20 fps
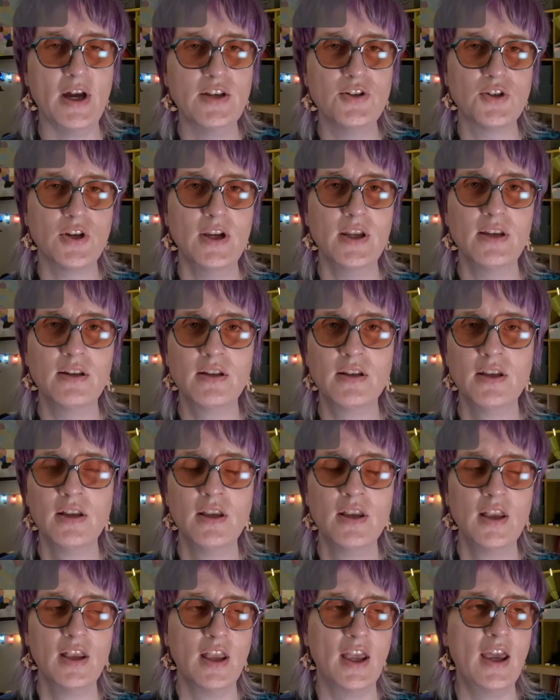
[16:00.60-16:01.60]
mine train.
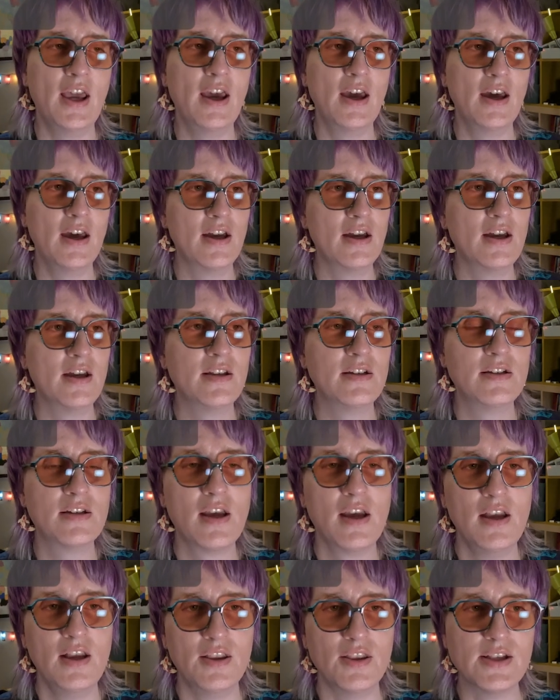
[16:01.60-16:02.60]
And
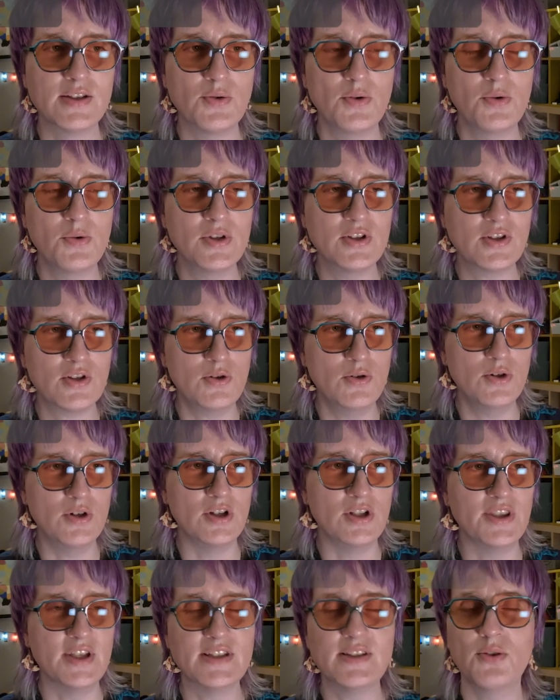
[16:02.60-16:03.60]
this one was
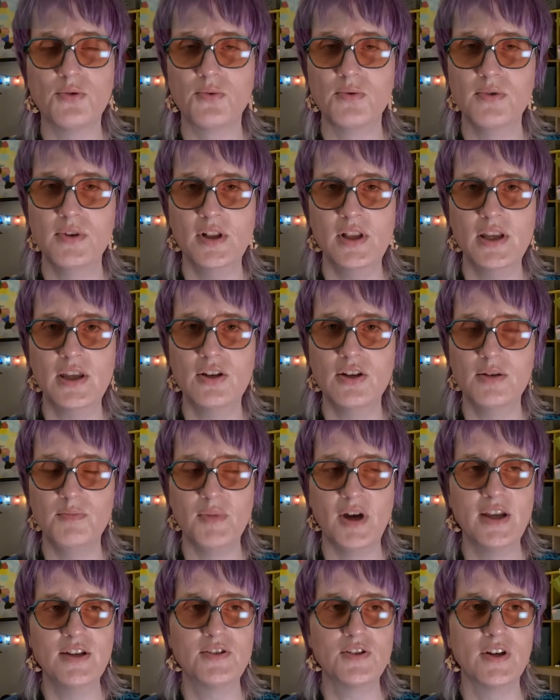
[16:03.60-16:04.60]
cool. That's a really good
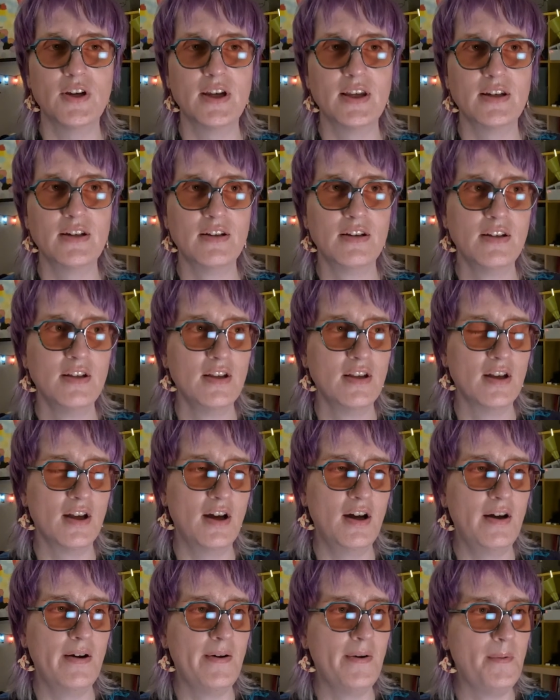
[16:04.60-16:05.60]
mine train.
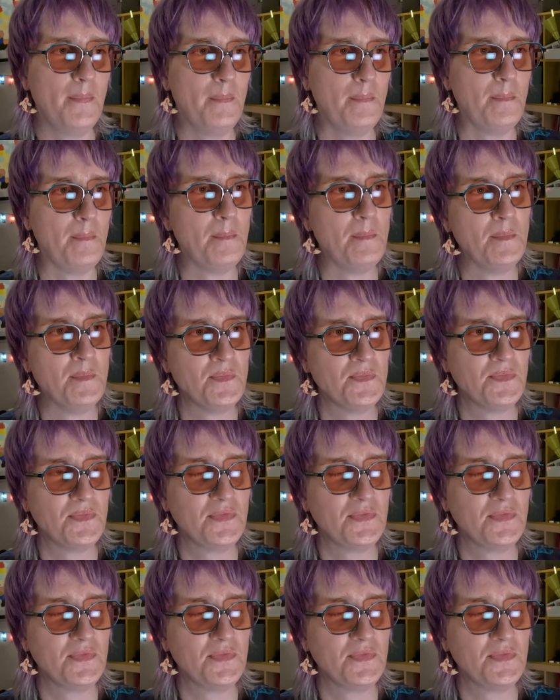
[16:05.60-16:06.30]
Um,